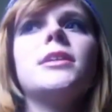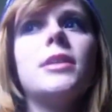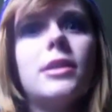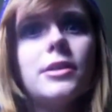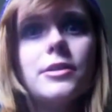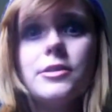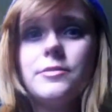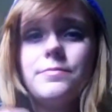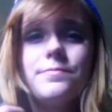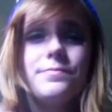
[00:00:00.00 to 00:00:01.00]

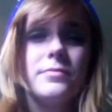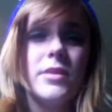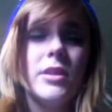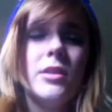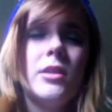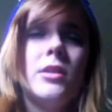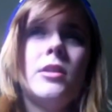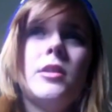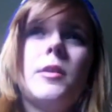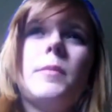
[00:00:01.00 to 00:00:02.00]
Um,
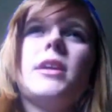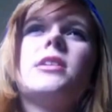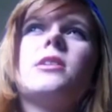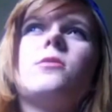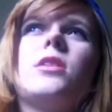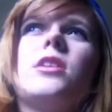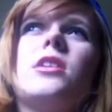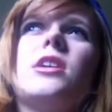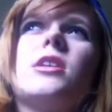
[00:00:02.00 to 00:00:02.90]
Basically,